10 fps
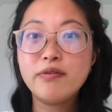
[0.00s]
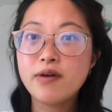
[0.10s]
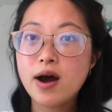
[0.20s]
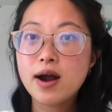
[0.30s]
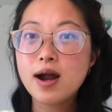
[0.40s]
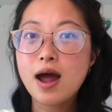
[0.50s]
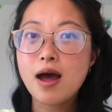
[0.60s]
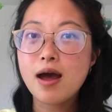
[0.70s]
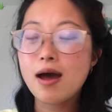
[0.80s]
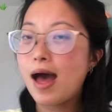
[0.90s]
far,
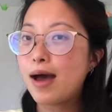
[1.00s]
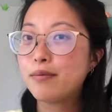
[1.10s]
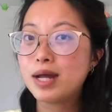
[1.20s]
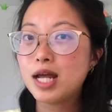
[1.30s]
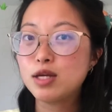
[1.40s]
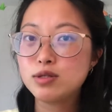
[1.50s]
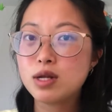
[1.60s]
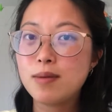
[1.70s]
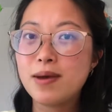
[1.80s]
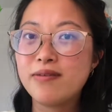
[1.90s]
when I use it
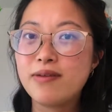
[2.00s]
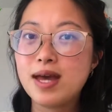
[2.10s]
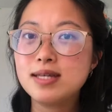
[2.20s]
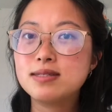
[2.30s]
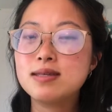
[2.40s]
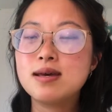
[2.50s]
on my face,